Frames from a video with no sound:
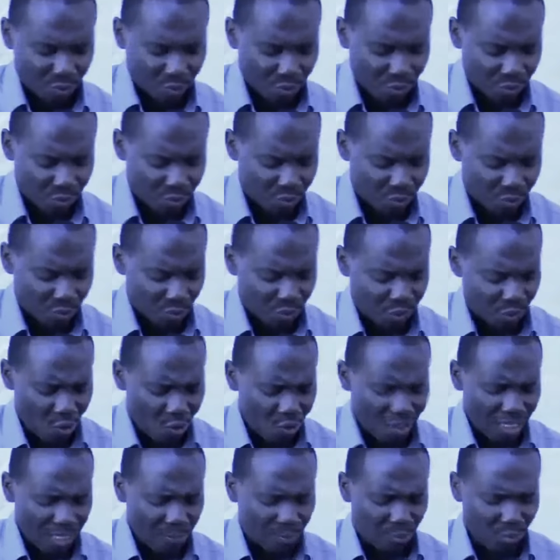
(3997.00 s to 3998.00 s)
to not
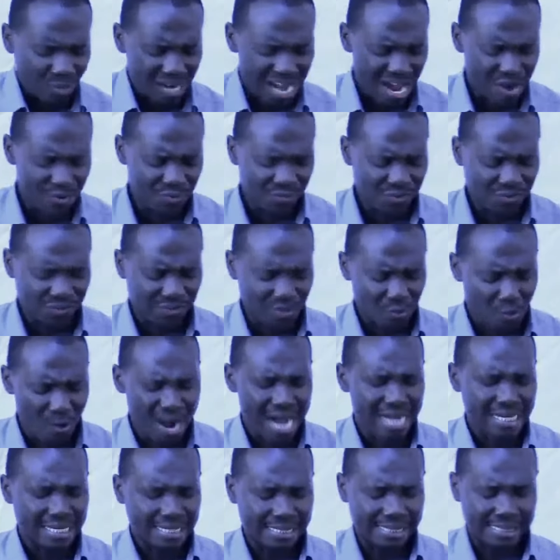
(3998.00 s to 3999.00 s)
only pronounce the
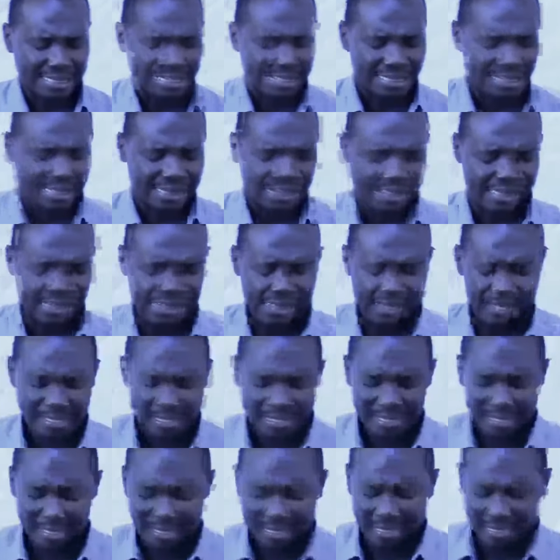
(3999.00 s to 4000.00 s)
words
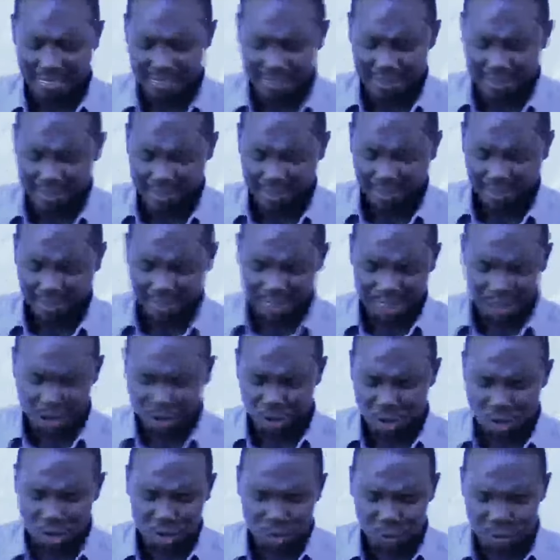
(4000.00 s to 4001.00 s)
that
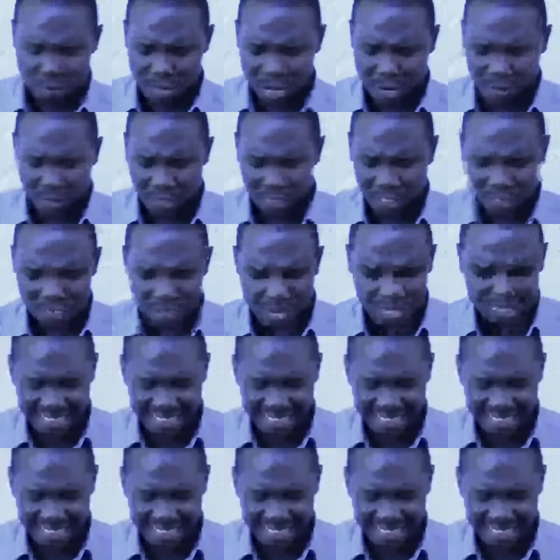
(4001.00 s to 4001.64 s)
not my will but